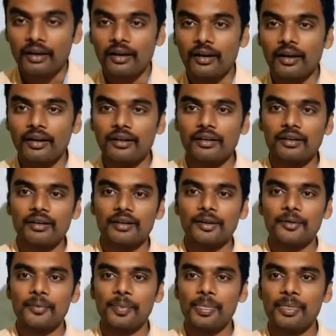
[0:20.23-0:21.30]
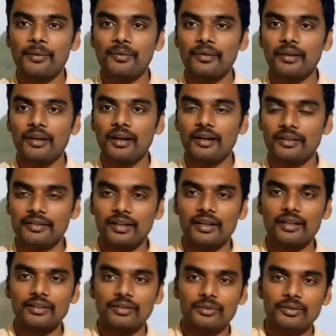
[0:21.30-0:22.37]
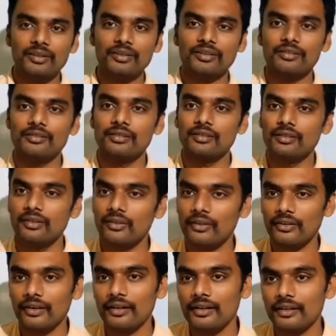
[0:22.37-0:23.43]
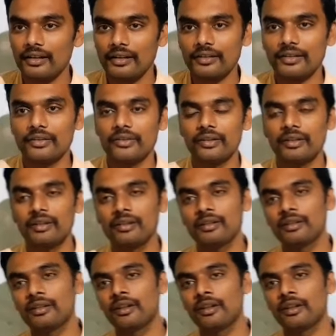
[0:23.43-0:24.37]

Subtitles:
And let us continue our discussion on current electricity.